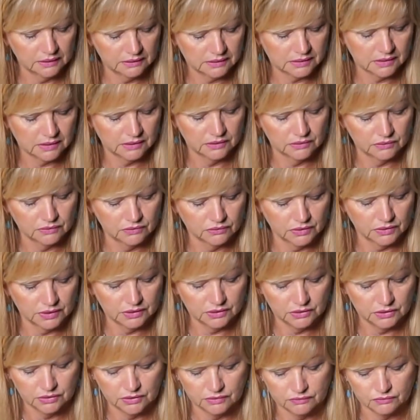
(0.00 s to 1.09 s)
So
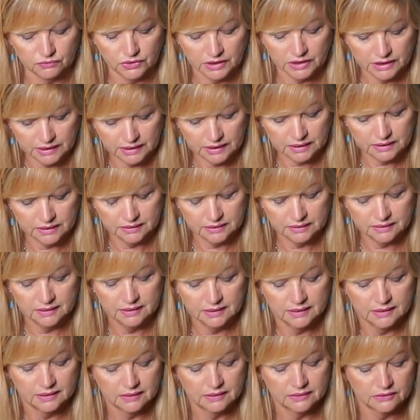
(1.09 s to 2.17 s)
you read
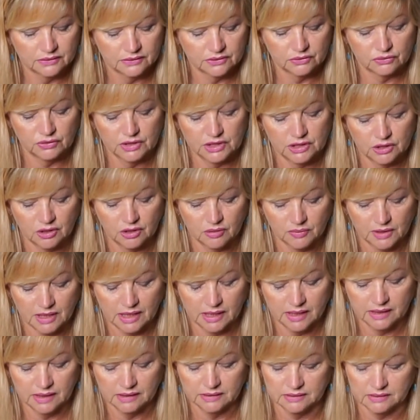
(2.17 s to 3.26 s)
the 3 top
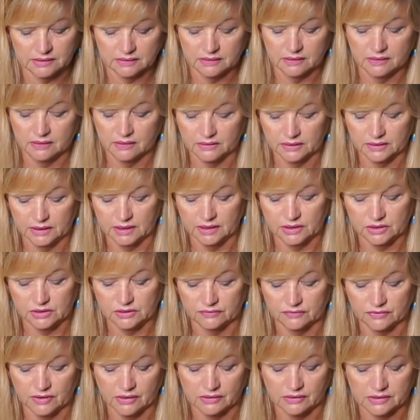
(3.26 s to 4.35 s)
cards on each of
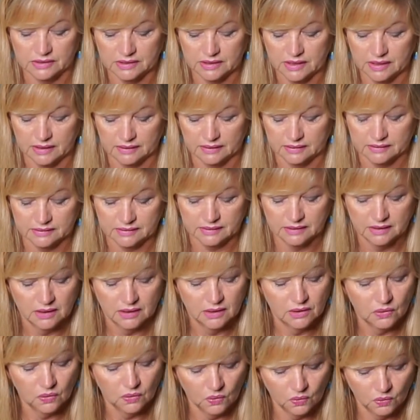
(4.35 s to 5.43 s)
those decks.
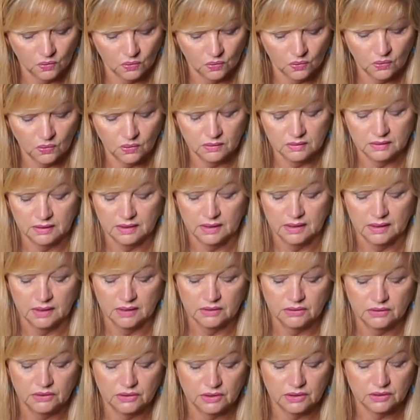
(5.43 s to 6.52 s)
Or
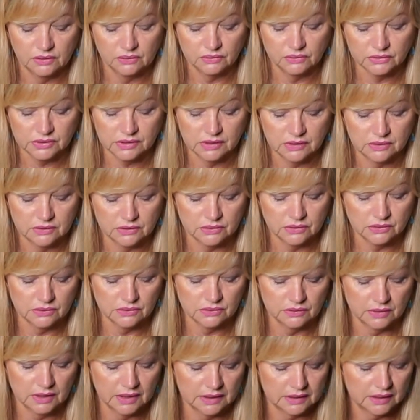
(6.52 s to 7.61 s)
you can also
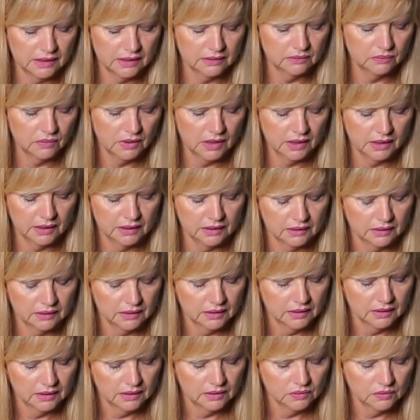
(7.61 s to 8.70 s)
do another way
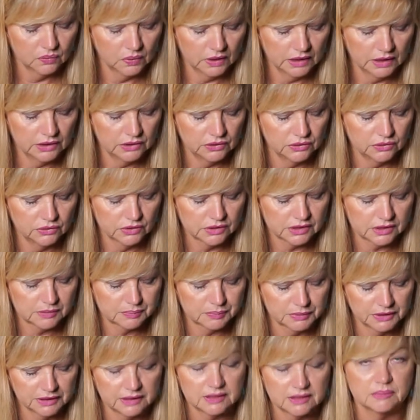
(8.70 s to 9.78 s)
where you
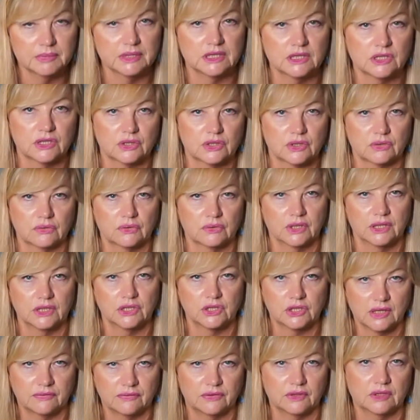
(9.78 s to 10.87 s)
split them into 3,
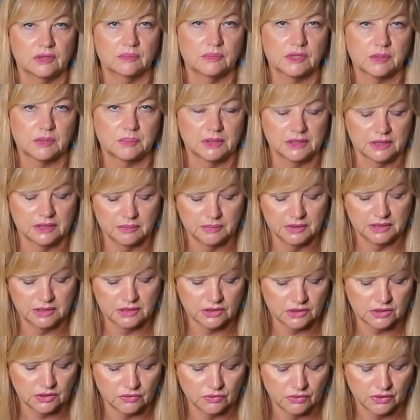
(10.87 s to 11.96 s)
shuffle them, split them into
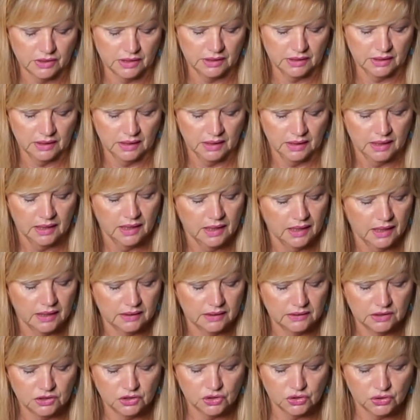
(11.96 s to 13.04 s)
3, and
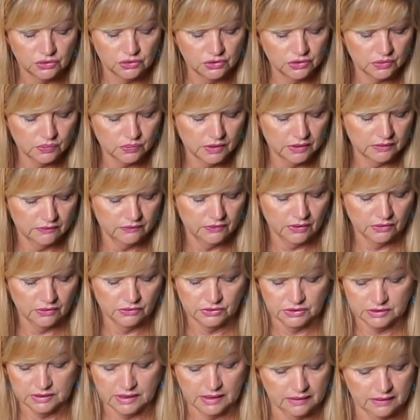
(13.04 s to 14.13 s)
then choose one of
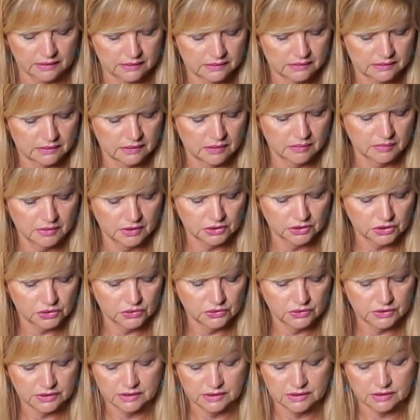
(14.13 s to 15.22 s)
those decks. And I might
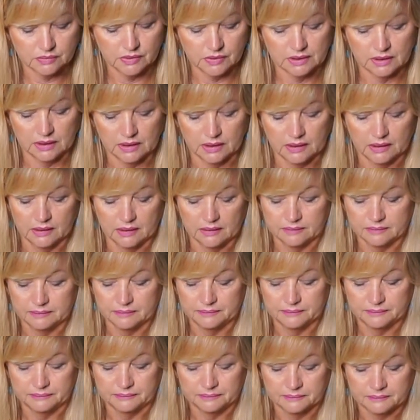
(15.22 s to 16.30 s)
choose this one here.
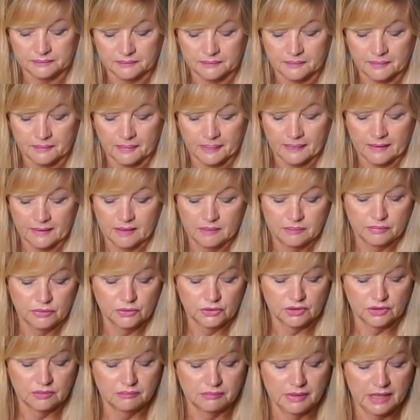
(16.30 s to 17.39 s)
Put
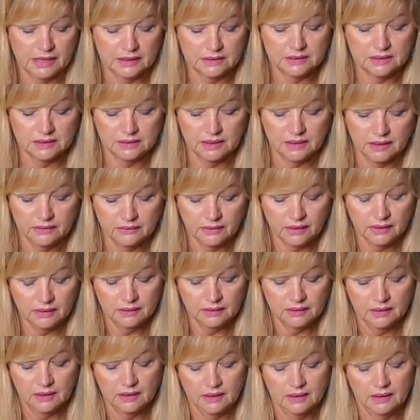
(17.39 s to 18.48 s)
them back together
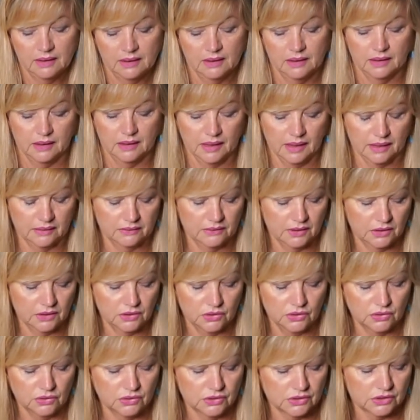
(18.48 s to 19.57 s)
and then
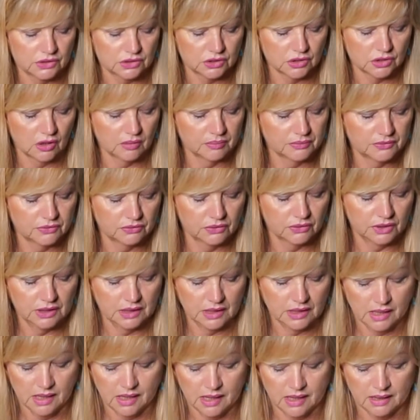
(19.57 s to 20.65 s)
use the top 3
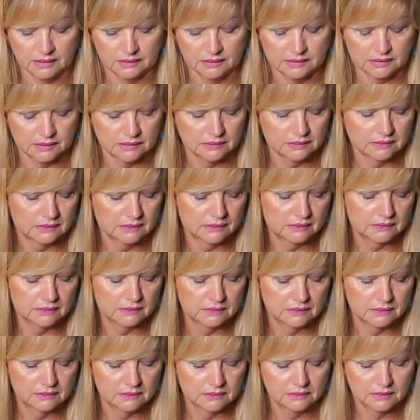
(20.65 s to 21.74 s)
cards
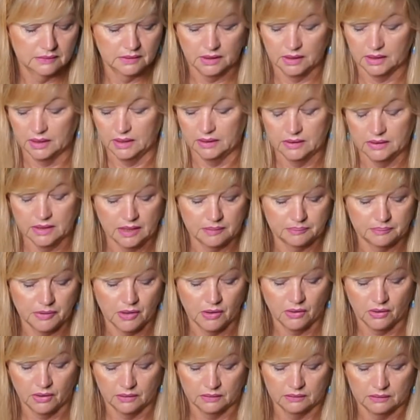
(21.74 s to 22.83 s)
in that
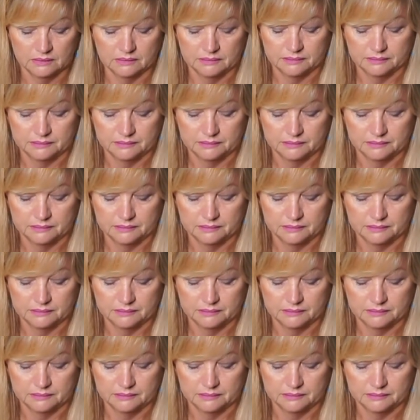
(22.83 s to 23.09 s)
pile.